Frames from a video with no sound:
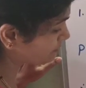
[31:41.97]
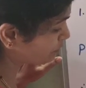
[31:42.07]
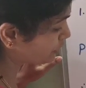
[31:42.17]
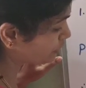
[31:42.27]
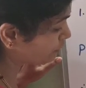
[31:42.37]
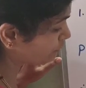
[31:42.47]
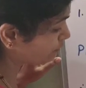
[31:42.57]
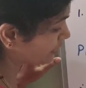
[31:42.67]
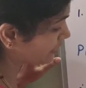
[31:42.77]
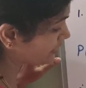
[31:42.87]
P of
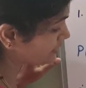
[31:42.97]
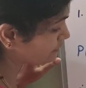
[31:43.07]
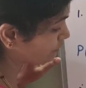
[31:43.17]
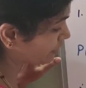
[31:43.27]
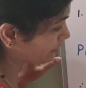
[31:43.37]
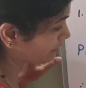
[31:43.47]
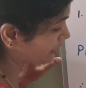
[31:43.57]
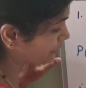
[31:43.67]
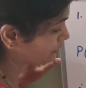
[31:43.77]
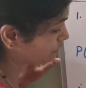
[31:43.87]
minus 5 by
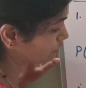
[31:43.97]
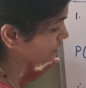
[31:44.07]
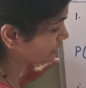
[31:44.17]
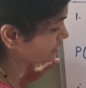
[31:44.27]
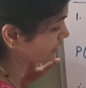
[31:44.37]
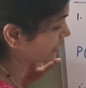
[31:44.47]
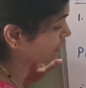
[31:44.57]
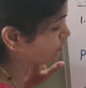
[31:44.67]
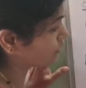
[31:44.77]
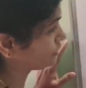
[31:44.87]
2 is
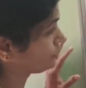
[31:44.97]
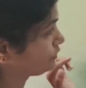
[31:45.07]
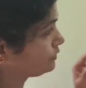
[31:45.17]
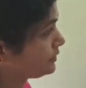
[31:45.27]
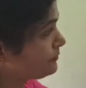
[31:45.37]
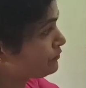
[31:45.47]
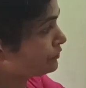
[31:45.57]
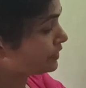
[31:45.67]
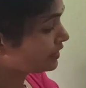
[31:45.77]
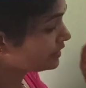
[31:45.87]
equal to,
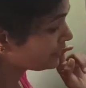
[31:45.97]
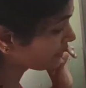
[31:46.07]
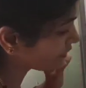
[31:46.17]
here,